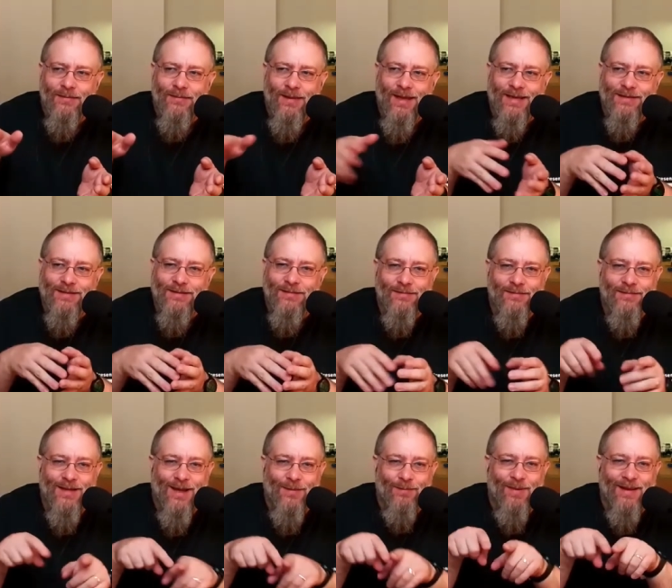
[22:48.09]
Yes,
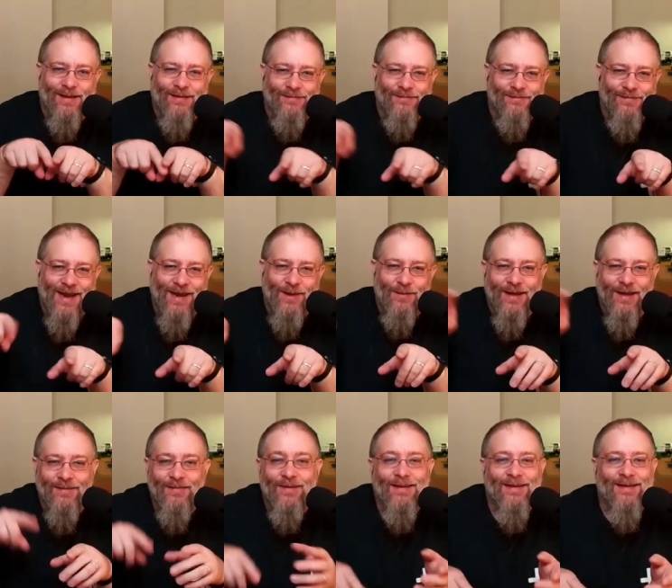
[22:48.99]
that bit.
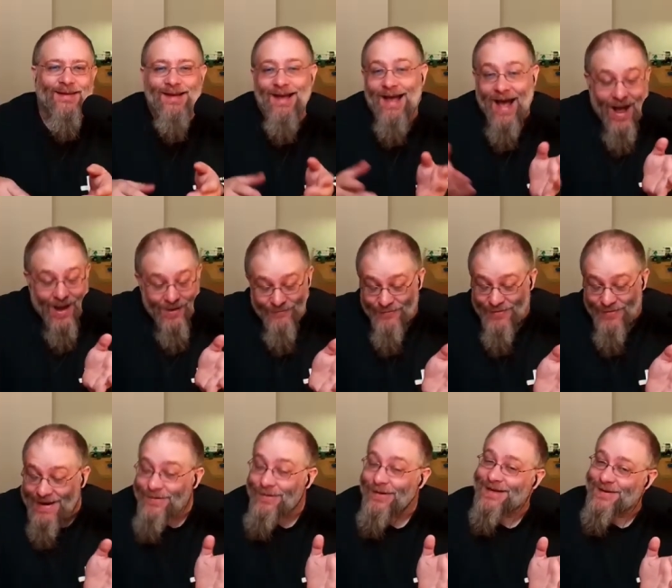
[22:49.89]
Anyway, I'm
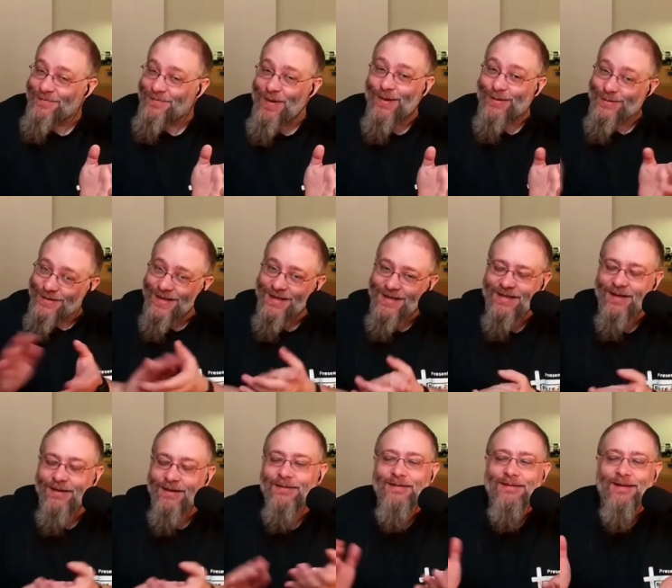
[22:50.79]
really not into boats. Can you
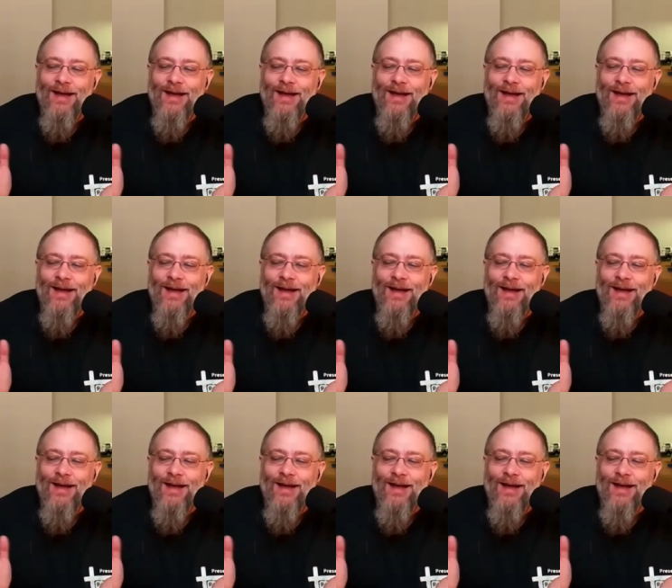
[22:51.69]
tell?